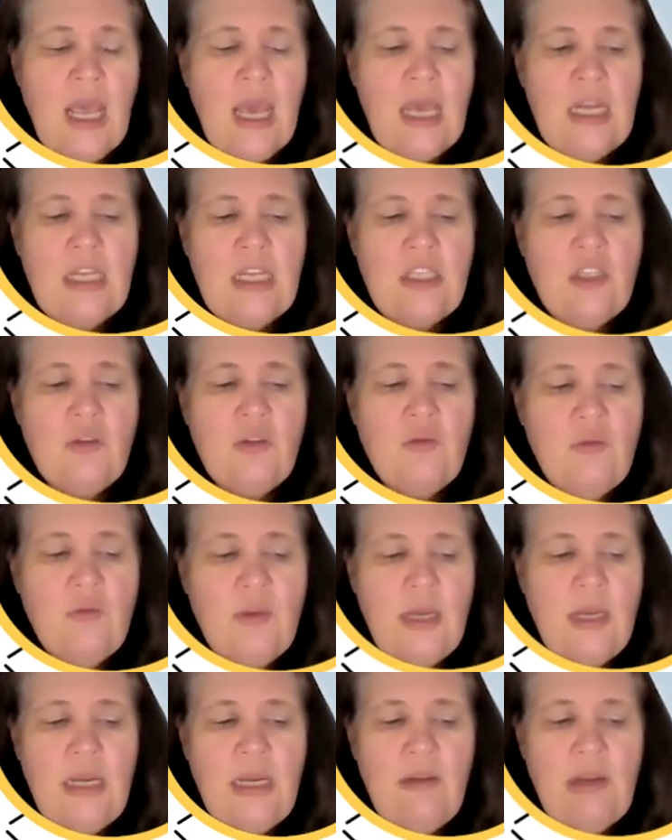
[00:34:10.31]
And it's a
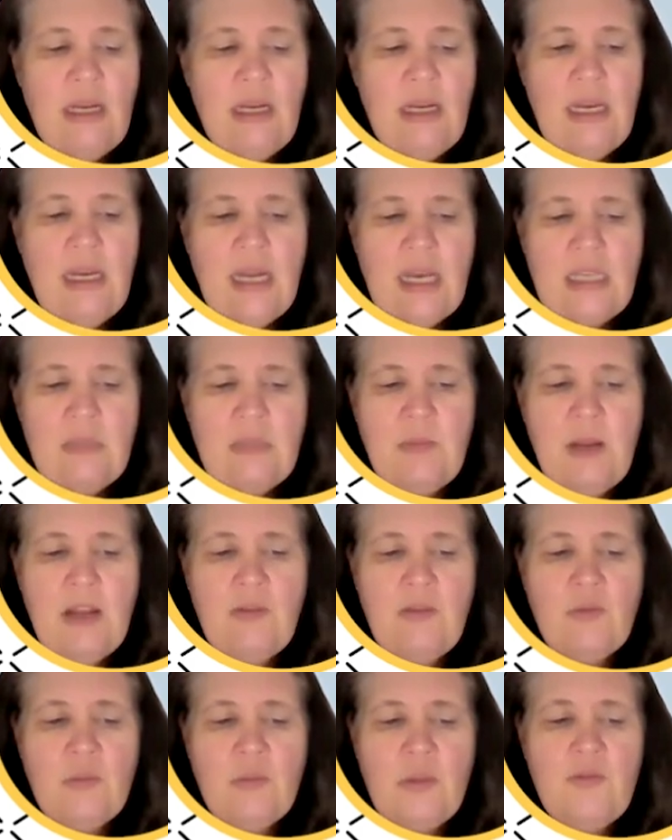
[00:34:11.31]
really, really nice
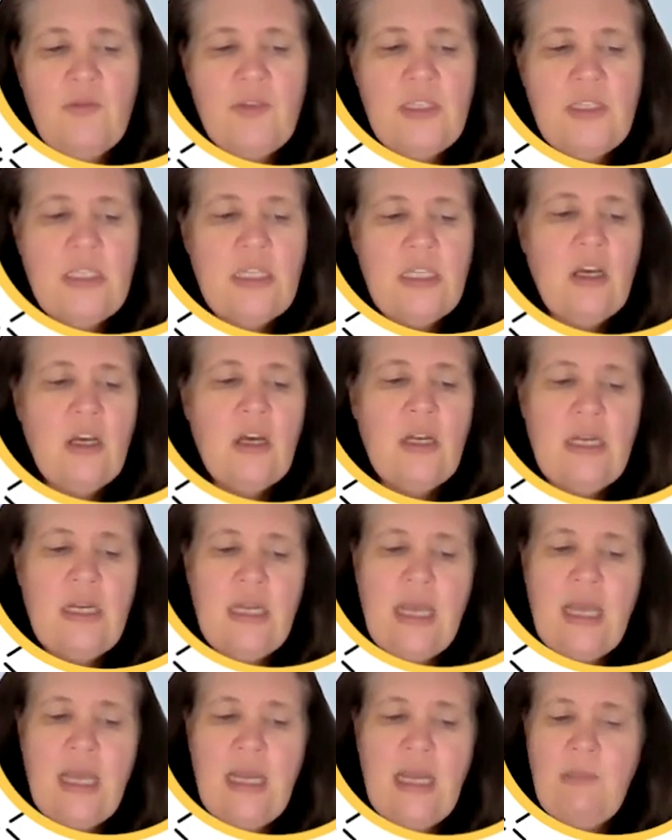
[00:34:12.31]
platform to visit on a
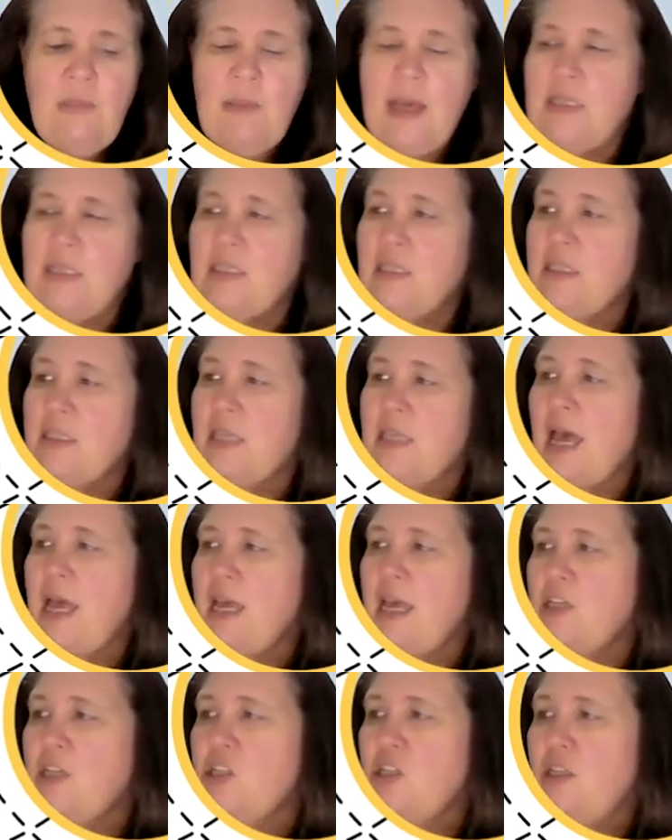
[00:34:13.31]
daily basis.
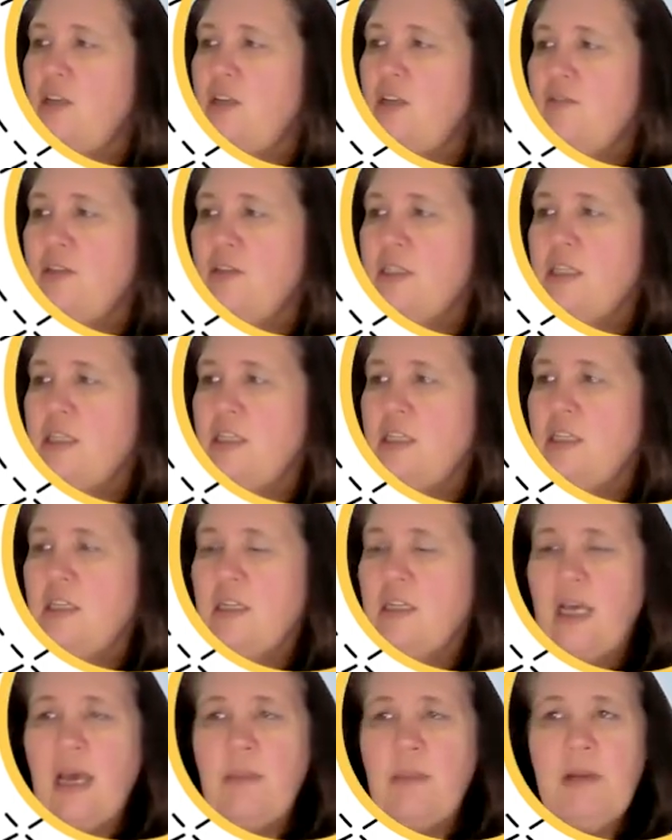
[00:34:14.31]
I actually visited
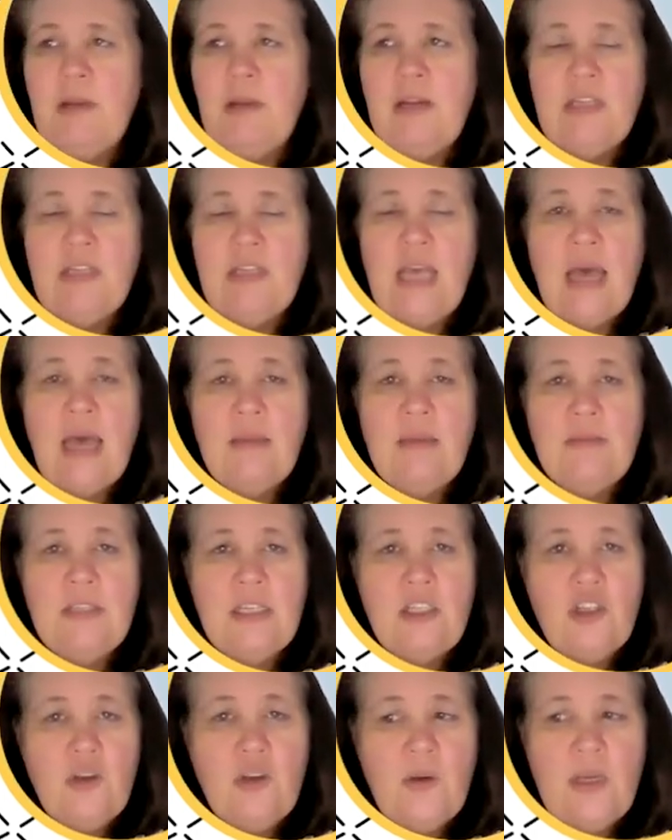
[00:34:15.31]
a couple of times
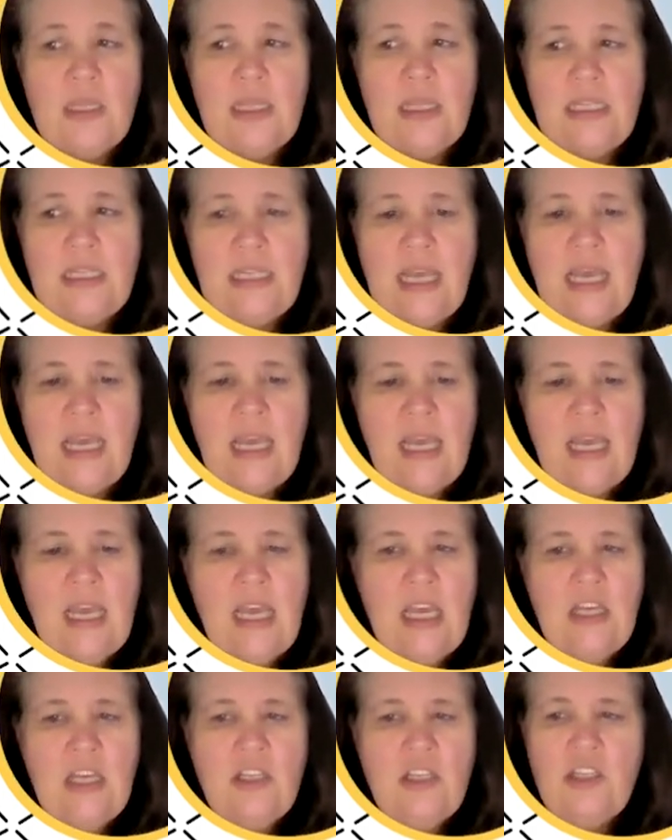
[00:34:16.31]
during the day
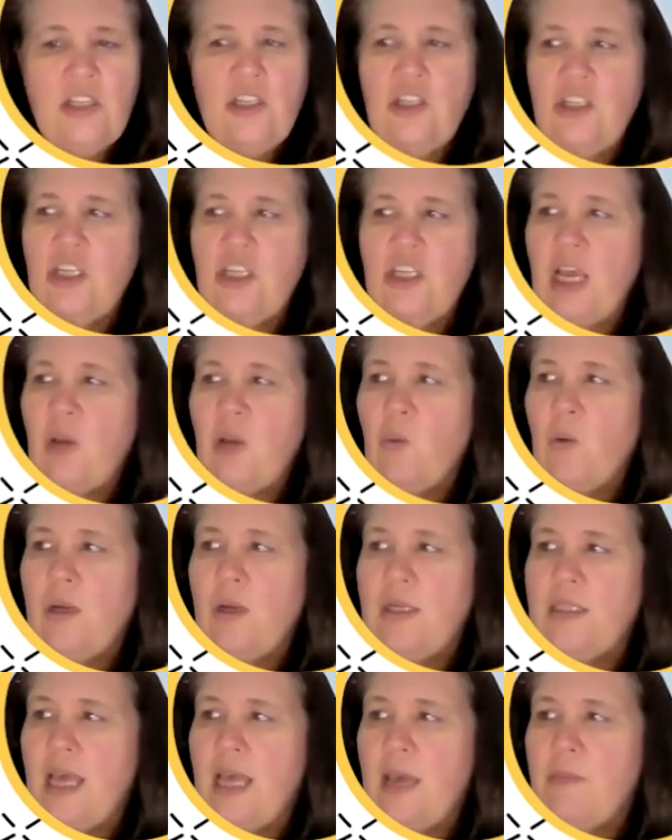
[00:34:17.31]
just to check
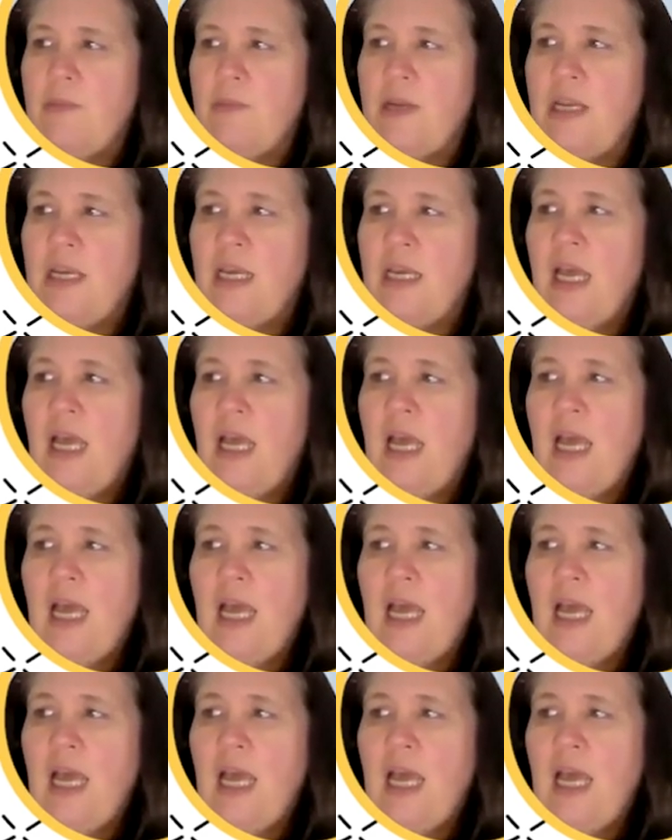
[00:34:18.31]
what is happening.